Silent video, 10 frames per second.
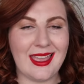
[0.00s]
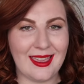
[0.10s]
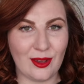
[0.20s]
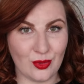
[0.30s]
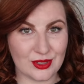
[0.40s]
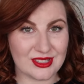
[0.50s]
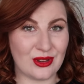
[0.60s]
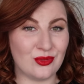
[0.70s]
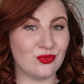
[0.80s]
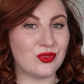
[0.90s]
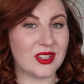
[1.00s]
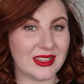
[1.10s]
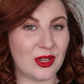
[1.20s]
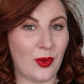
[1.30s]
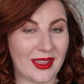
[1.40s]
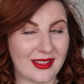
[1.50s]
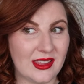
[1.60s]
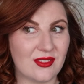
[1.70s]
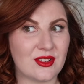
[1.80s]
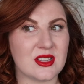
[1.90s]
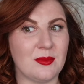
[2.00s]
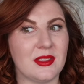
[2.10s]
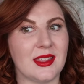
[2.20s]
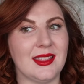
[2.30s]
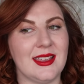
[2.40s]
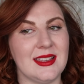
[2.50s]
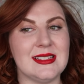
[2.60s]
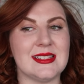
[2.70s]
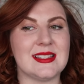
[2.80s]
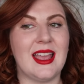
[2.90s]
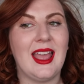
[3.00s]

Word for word: it goes down really quickly for something that is